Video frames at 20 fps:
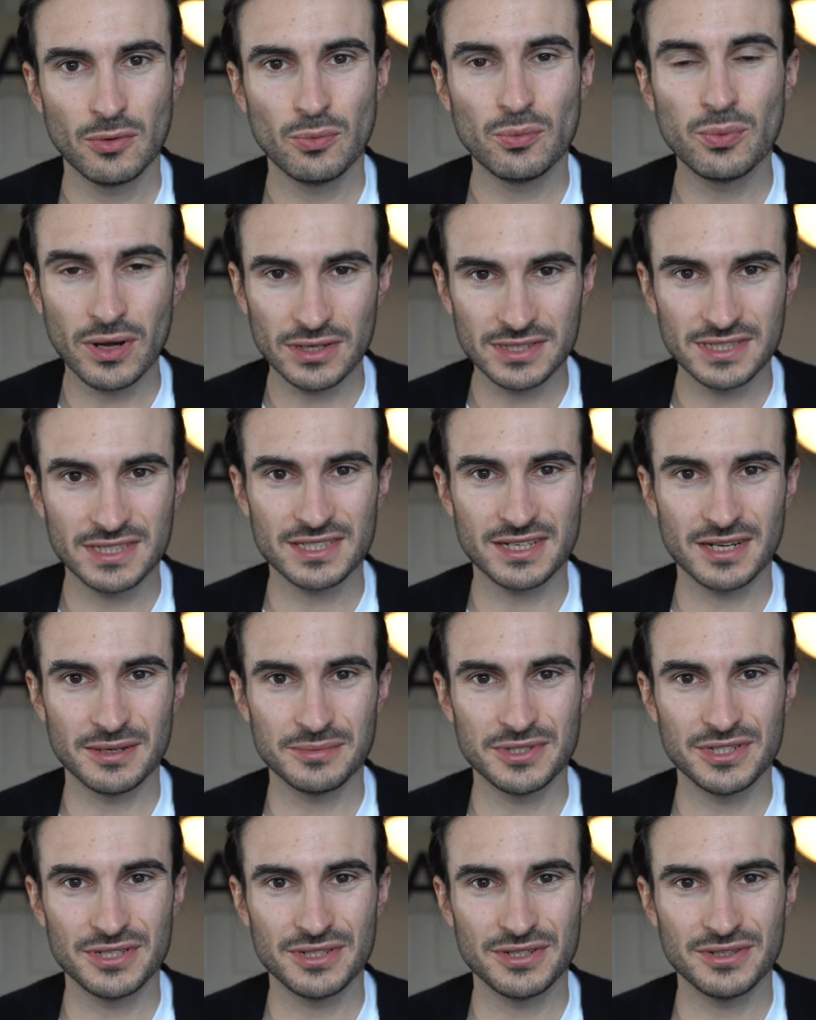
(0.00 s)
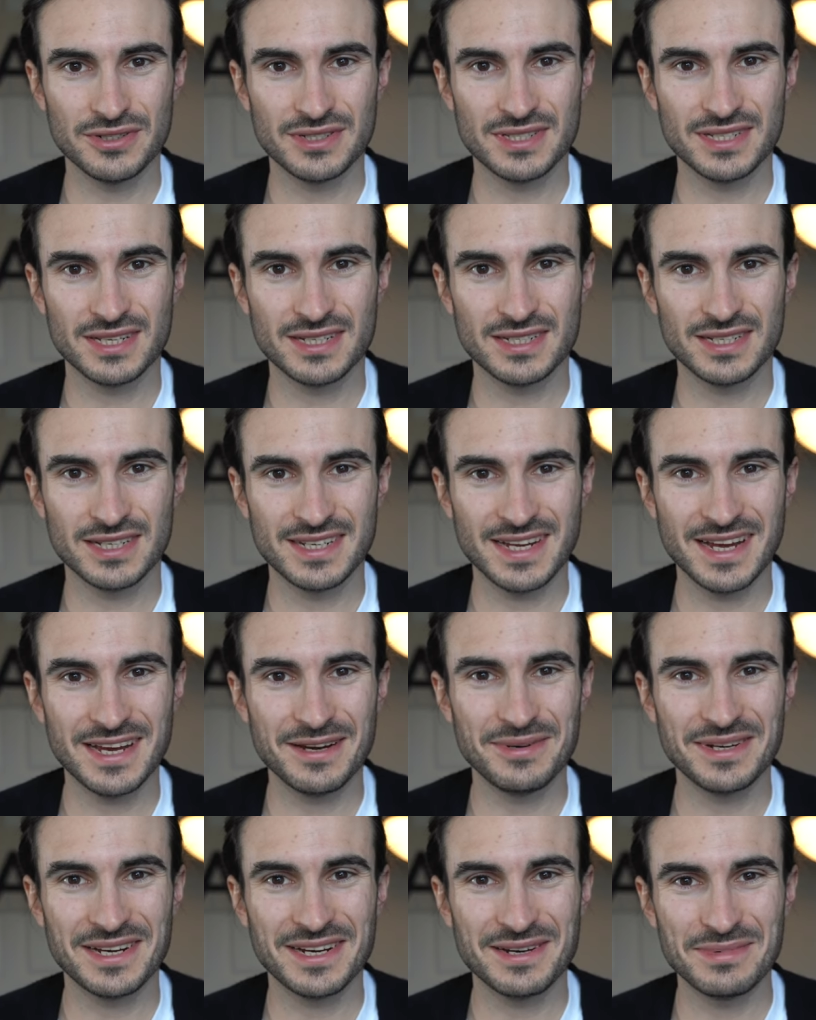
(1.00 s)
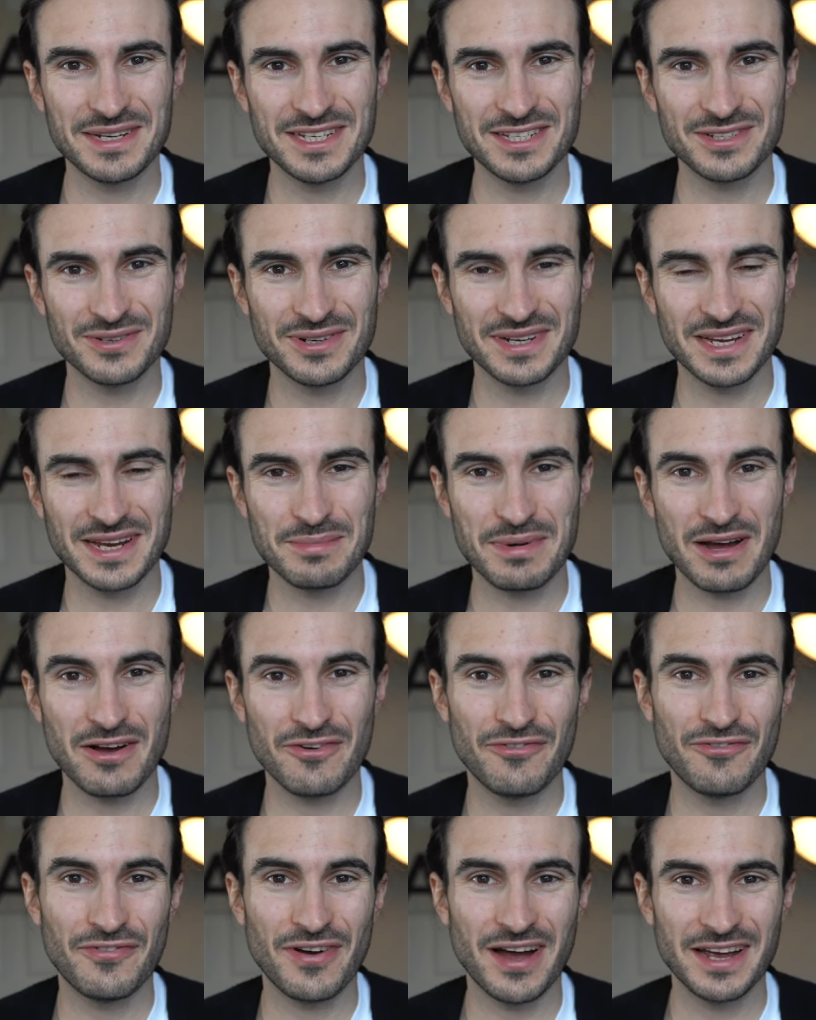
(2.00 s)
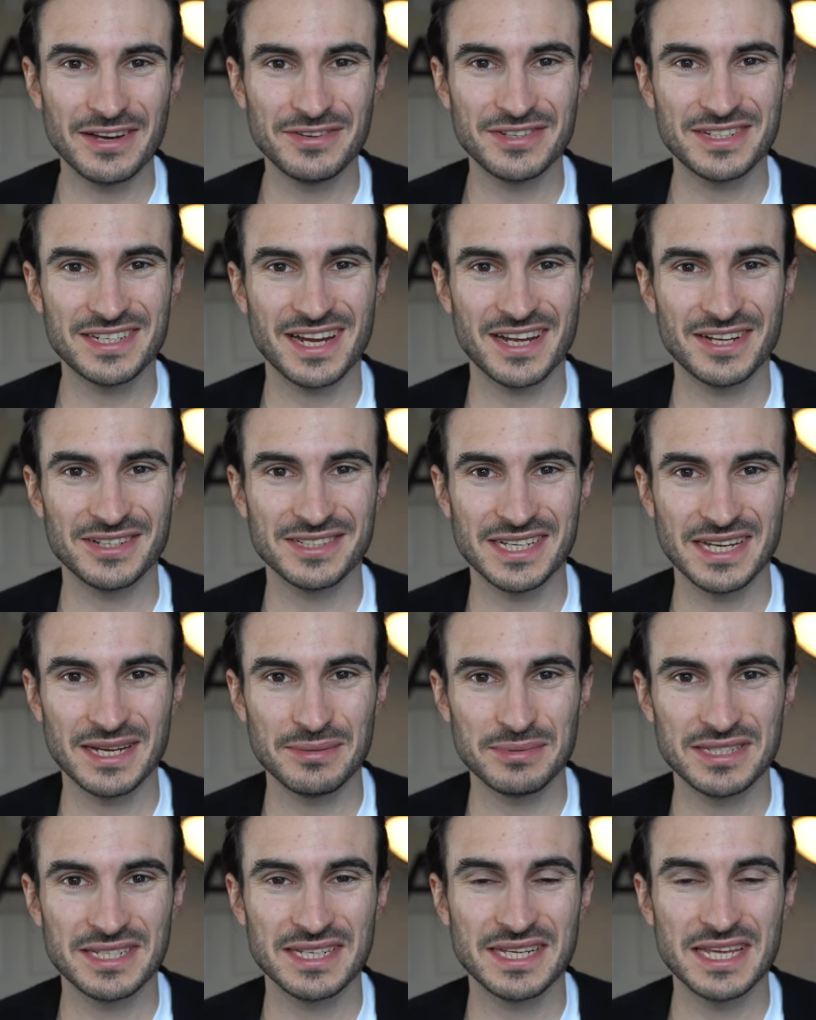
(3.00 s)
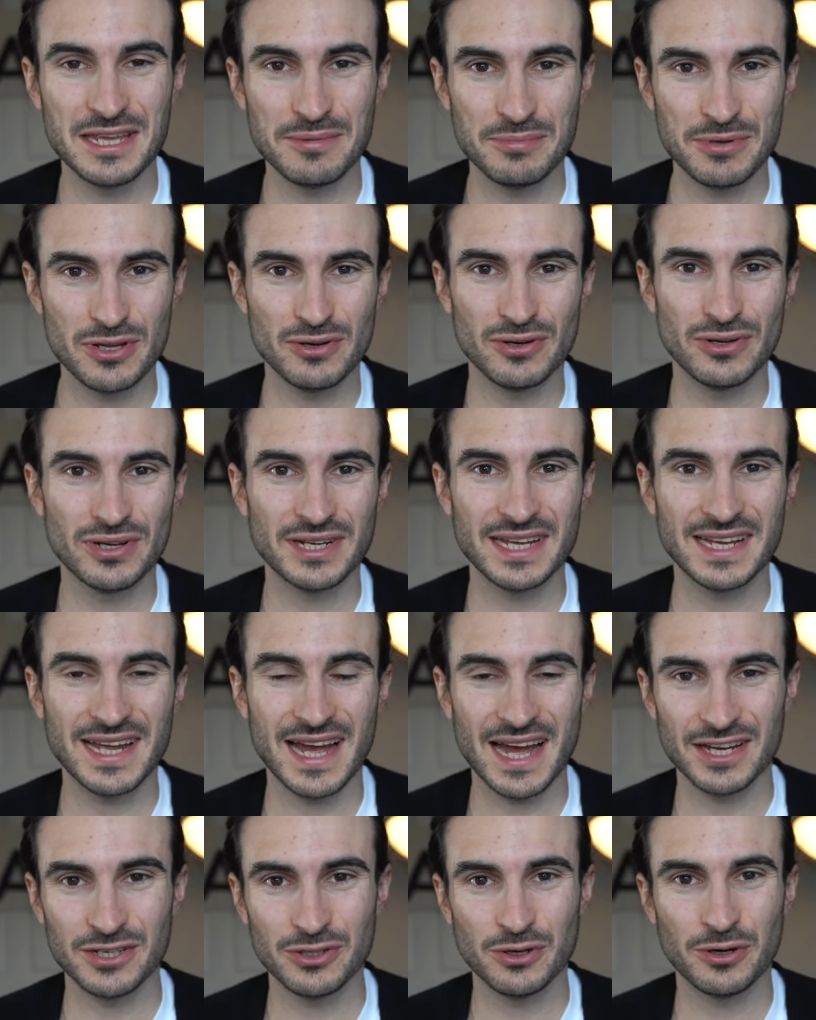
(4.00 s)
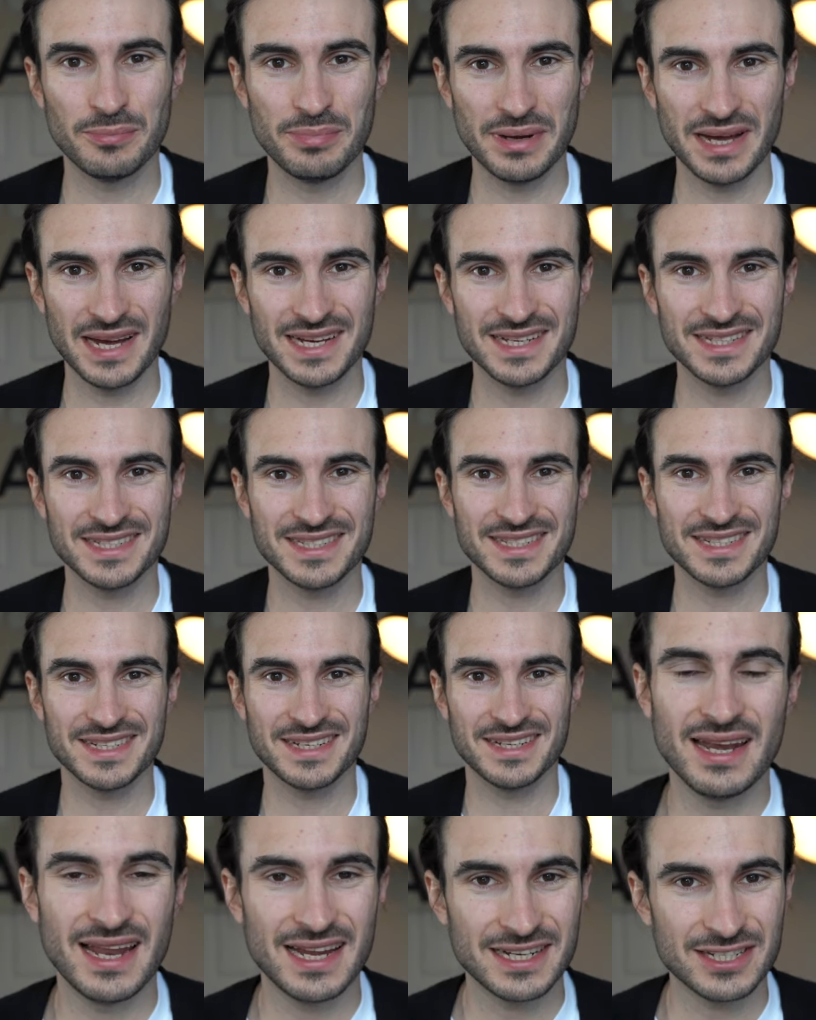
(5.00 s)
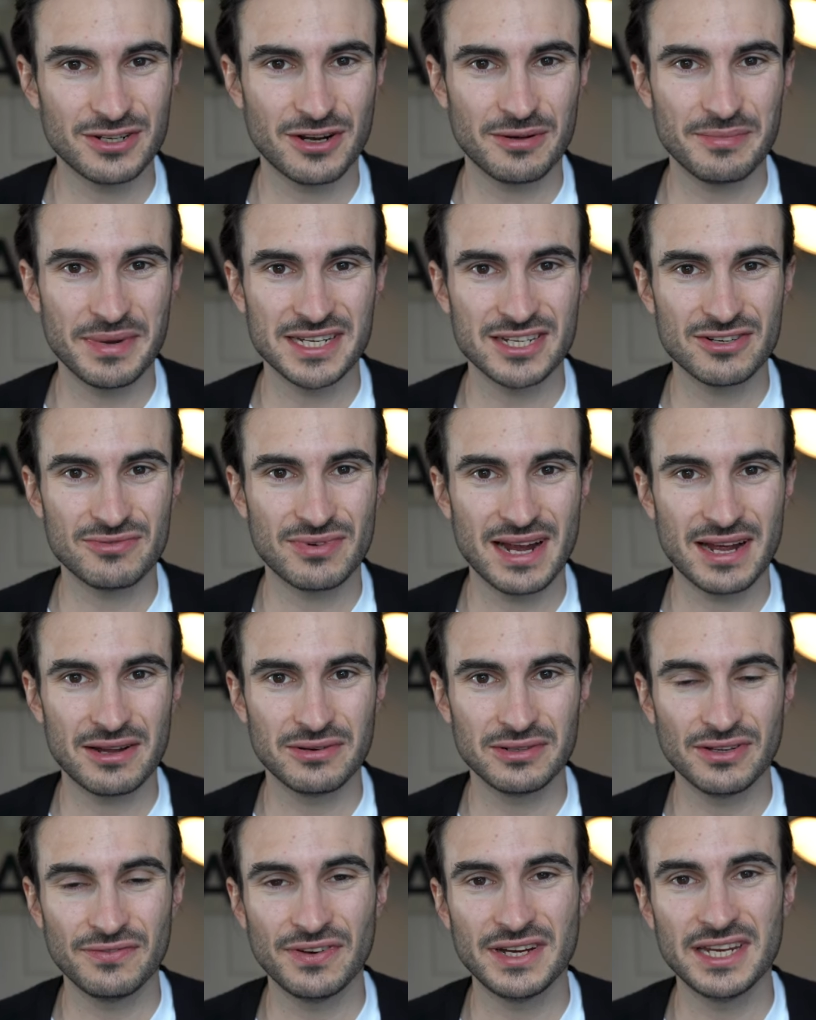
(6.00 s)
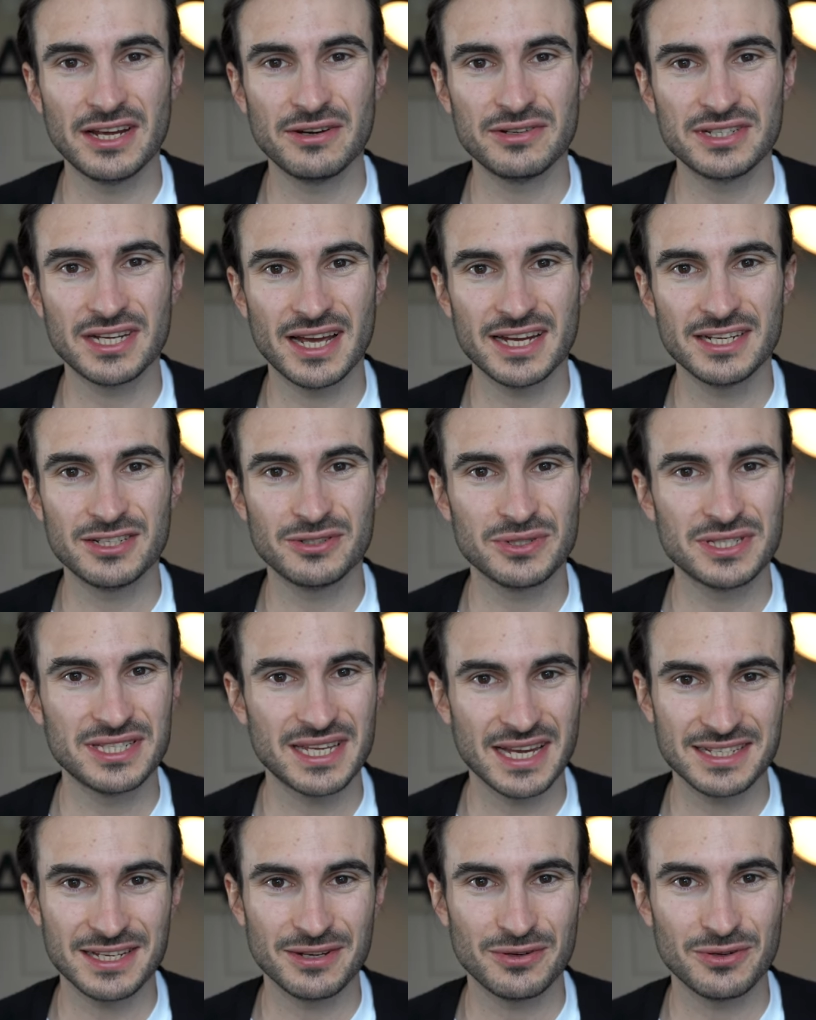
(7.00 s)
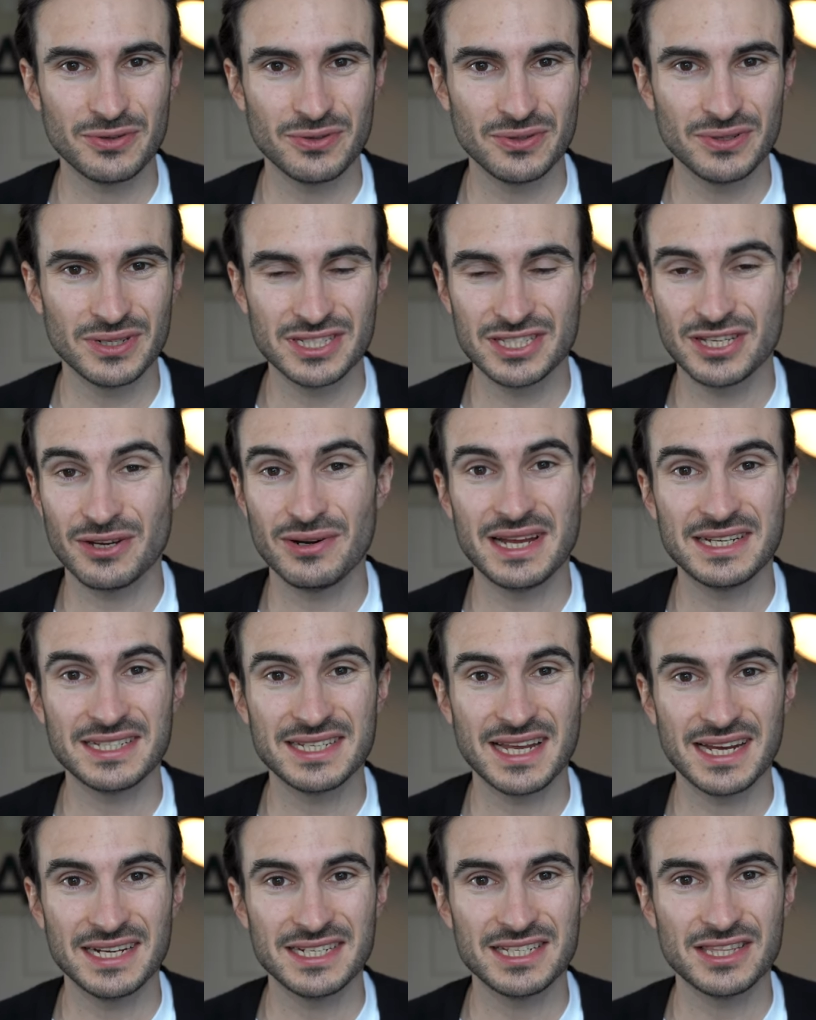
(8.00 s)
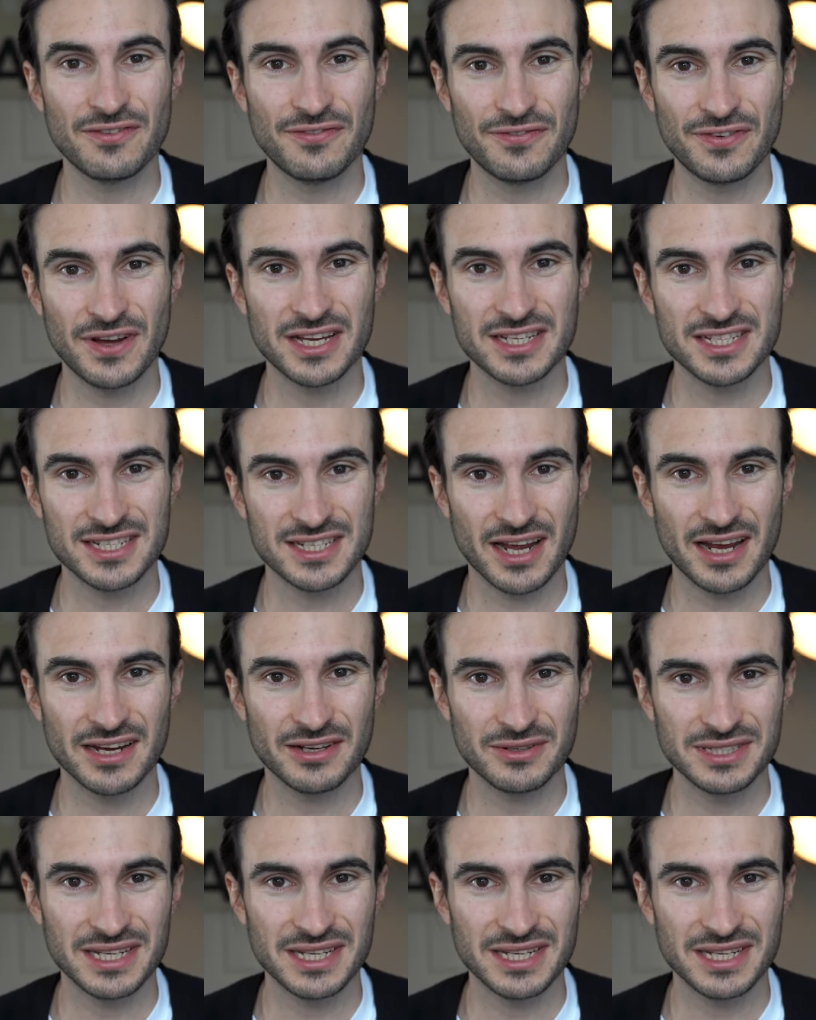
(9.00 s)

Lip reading: What is up, dudes? Today we're going to be talking about five style tips to keep you looking at your best. Let's not mess around. The video title says it all. So let's get into the first style